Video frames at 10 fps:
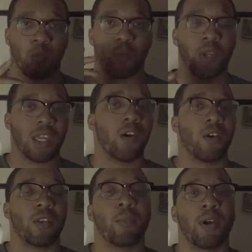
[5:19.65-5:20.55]
we
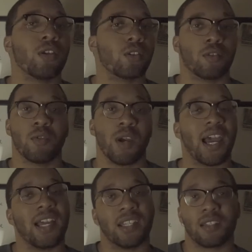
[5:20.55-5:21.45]
are the person who
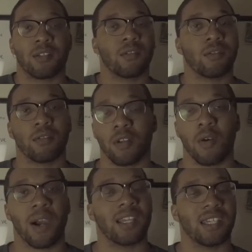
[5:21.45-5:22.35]
has
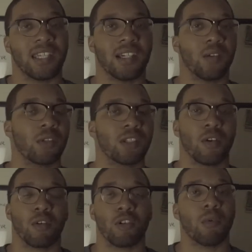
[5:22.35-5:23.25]
no idea what's
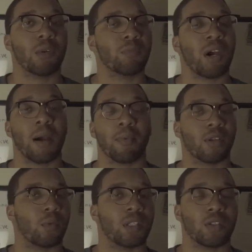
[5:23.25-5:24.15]
going on, what's popular,
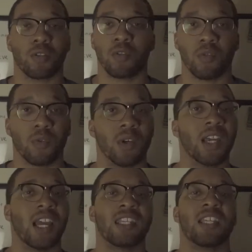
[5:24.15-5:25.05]
what's cool,
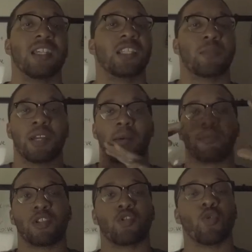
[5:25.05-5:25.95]
until it just
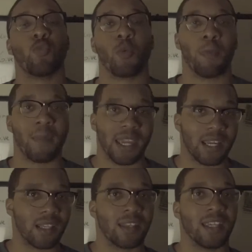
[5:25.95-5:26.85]
becomes a super
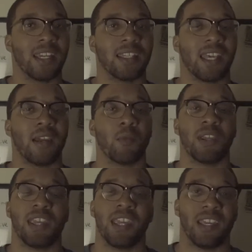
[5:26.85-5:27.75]
mega thing that
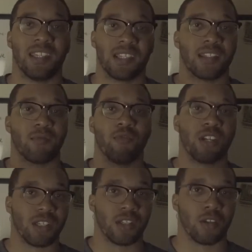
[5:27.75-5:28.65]
we it, it just
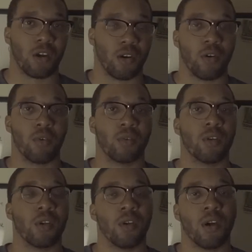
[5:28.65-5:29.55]
reaches our own,
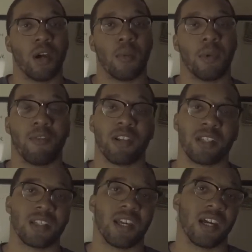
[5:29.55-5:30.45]
um, it
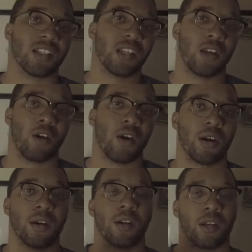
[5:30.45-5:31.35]
reaches us in
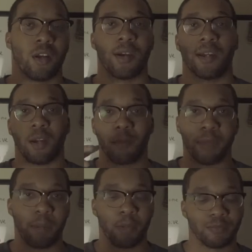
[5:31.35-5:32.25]
our in our in our
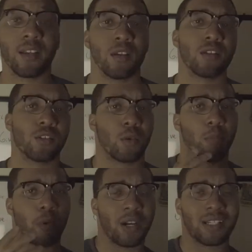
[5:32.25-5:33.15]
bubble. So
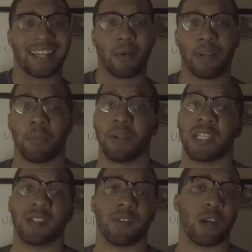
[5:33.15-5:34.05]
partially, I want to put
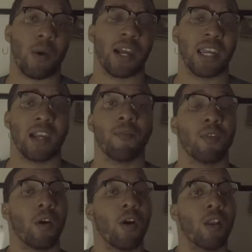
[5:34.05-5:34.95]
this video out here
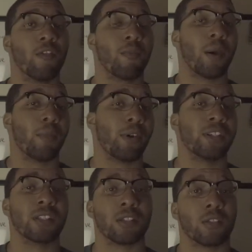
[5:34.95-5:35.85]
for all of my brothers
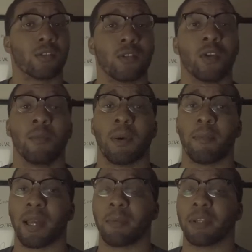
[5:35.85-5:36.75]
and sisters, um,
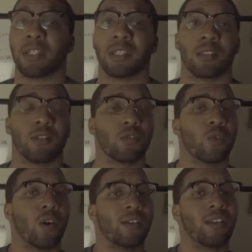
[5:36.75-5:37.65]
black brothers and sisters
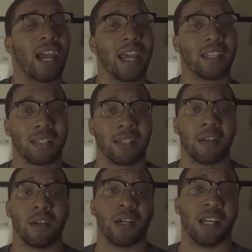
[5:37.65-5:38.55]
who are not
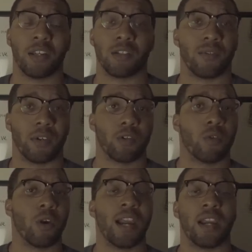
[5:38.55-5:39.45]
uh, introverted,
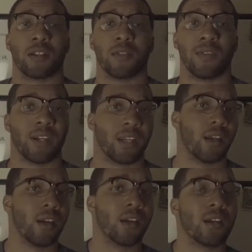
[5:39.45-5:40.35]
who are extroverted.
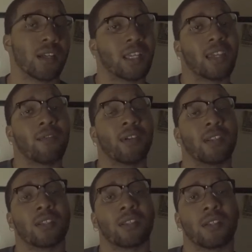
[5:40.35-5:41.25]
Give
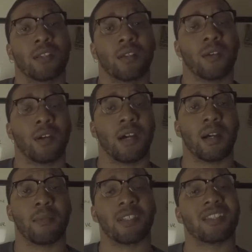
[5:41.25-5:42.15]
us,
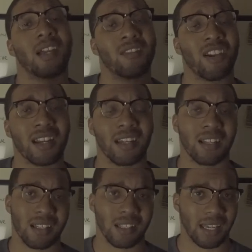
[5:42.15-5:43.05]
um, just try to
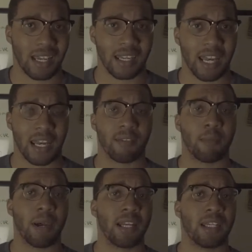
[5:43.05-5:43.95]
understand that
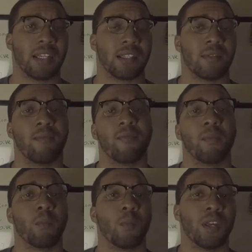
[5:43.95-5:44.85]
everybody doesn't
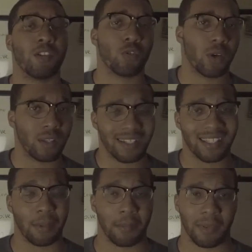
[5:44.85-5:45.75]
enjoy the
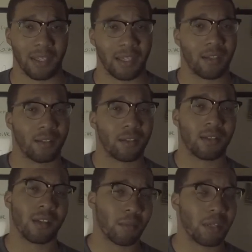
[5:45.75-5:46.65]
same things. You
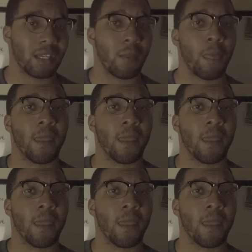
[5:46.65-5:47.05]
know what I mean?